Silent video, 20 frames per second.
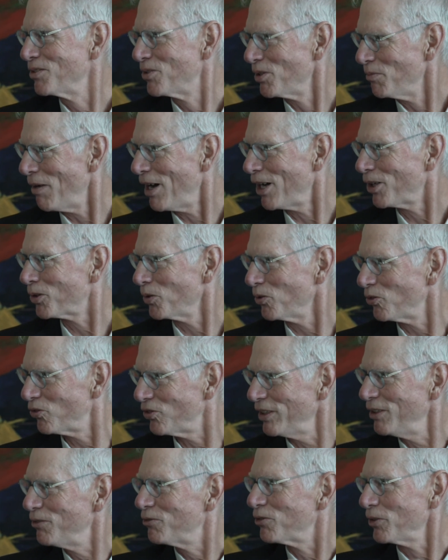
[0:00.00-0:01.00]

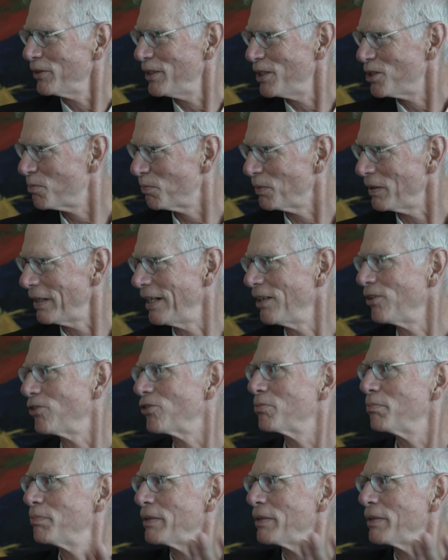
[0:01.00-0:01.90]
democracy for each place,